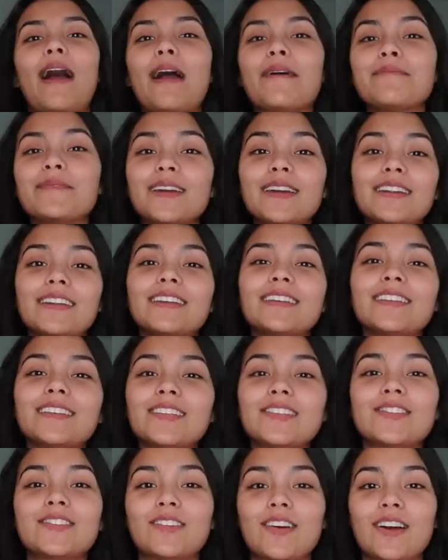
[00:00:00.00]
I'm gonna
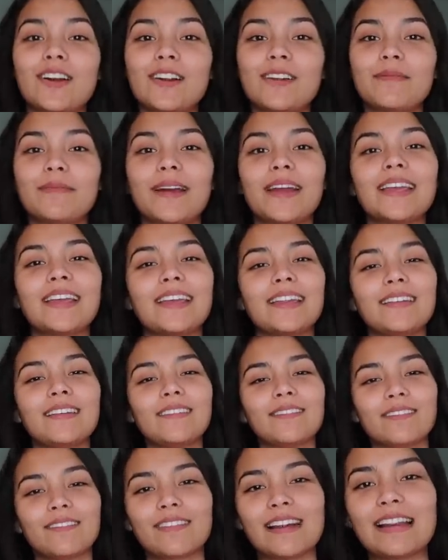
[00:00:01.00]
start by
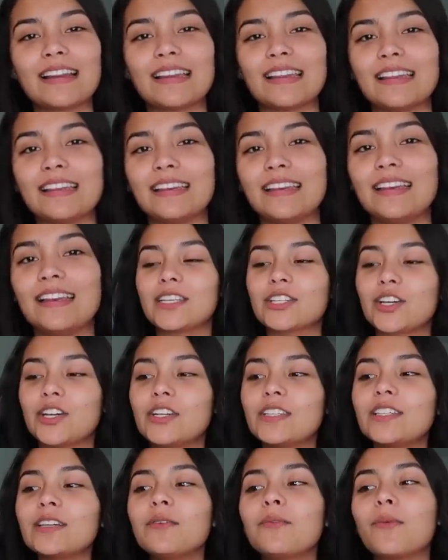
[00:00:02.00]
getting ready. It's
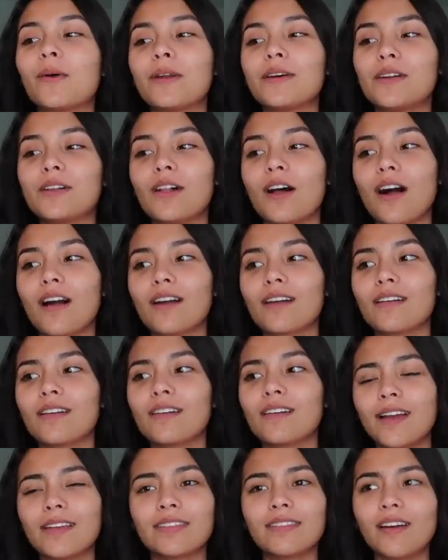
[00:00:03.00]
currently 1 o'clock.
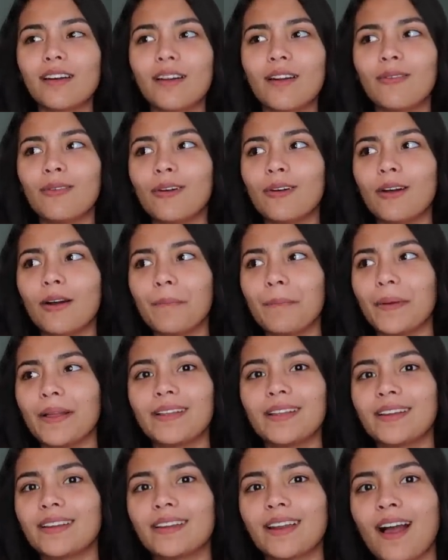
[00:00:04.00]
I thought I woke up
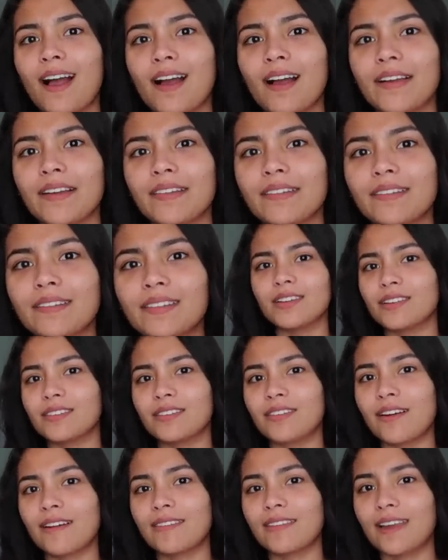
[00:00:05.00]
at like 9, so I
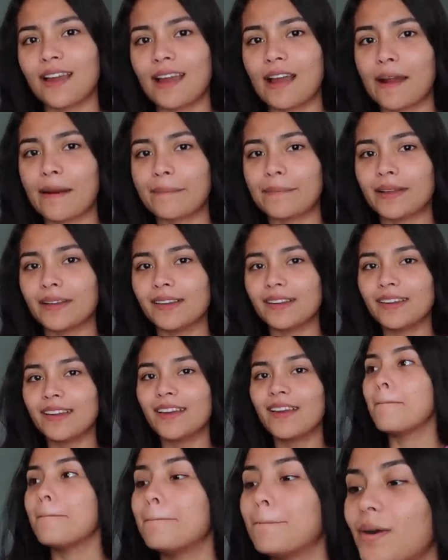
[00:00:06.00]
don't know how that happened.
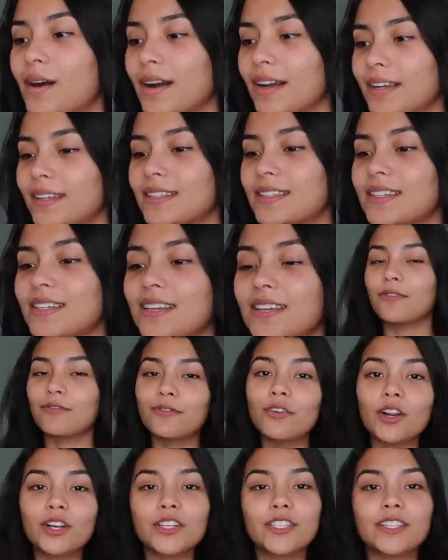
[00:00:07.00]
But the
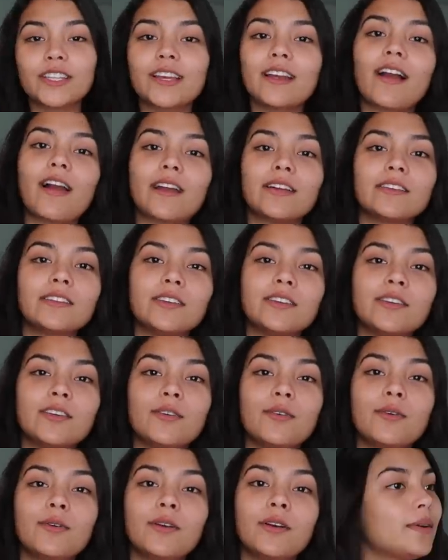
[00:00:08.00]
first thing I
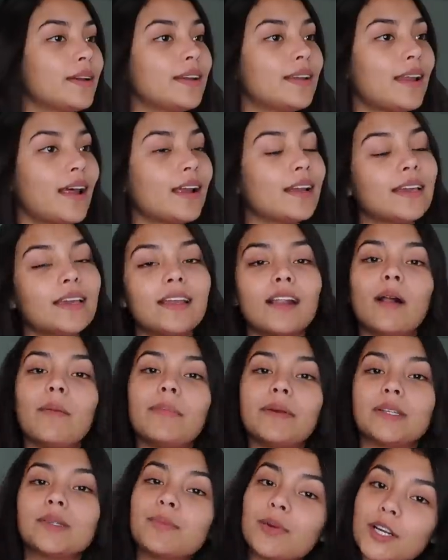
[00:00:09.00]
do when I get
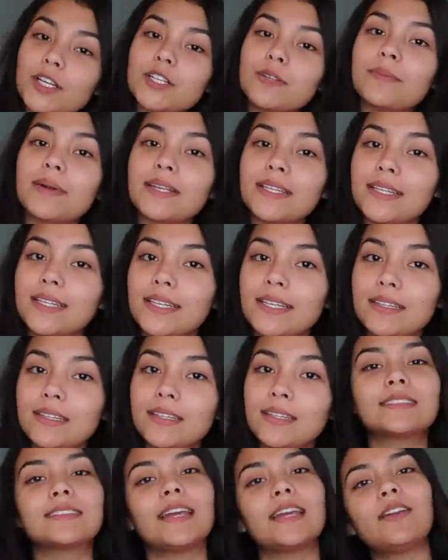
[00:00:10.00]
up is brush my teeth,
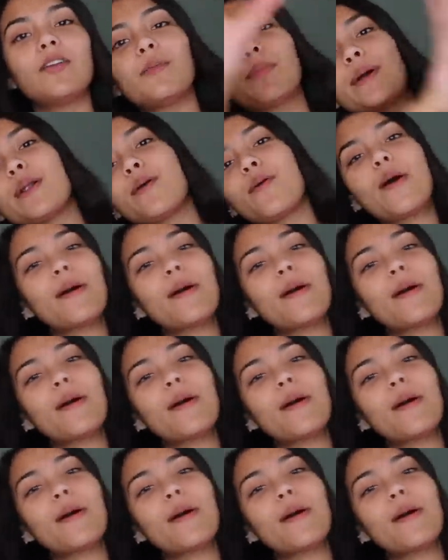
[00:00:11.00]
cause ain't nobody